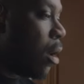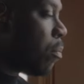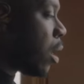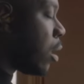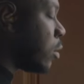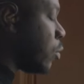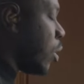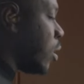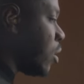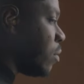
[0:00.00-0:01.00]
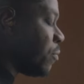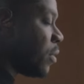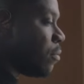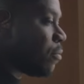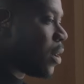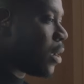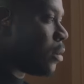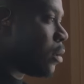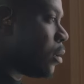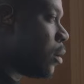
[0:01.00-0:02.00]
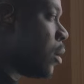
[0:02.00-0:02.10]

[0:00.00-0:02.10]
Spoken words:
My hard work got me feeling threatened.